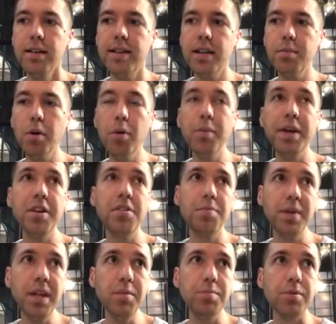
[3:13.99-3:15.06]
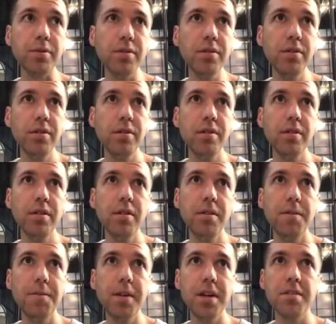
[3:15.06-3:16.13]
Demo means people.
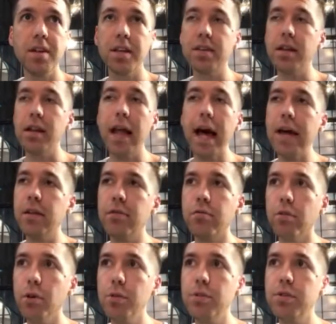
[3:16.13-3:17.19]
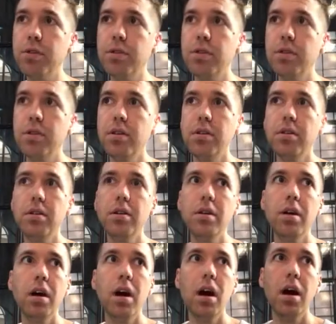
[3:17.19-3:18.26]
That's like the Latin root.
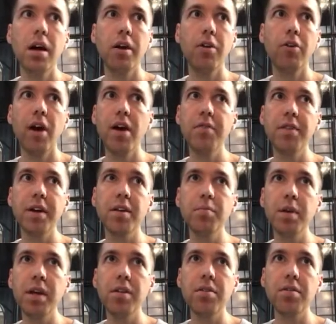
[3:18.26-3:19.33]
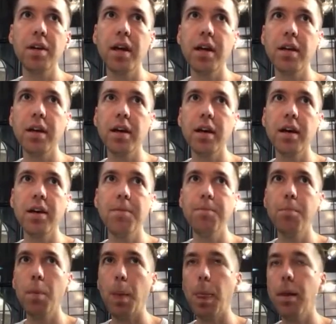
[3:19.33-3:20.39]
And graphic means like
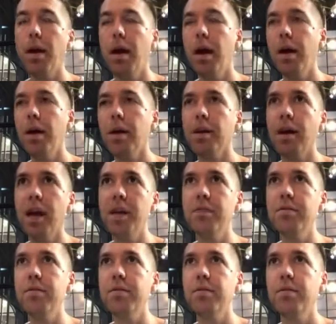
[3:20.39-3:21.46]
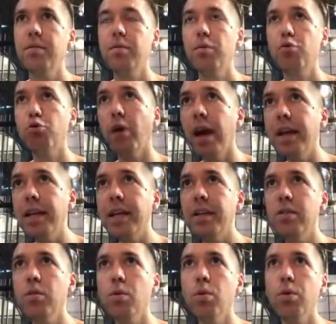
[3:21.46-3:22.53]
kind of
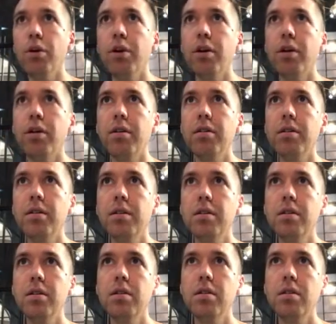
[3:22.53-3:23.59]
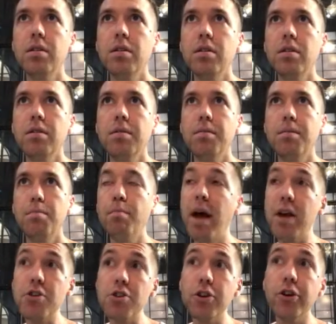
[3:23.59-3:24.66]
writing or
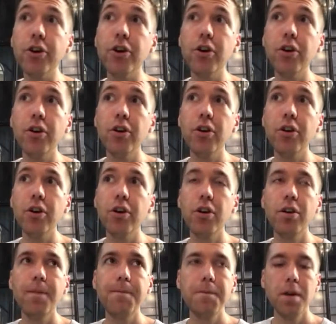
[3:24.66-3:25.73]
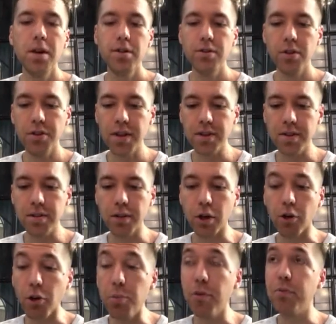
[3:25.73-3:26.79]
measure. So this is a
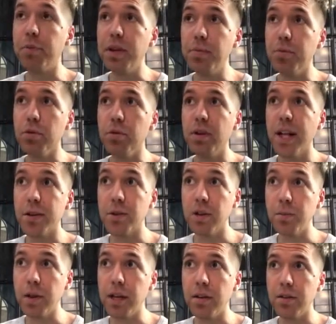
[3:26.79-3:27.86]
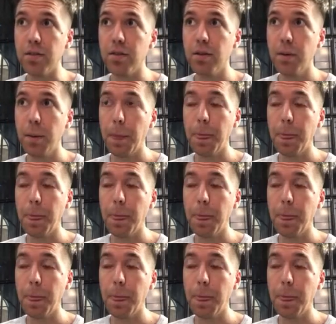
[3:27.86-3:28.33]
group of people. That's what it means.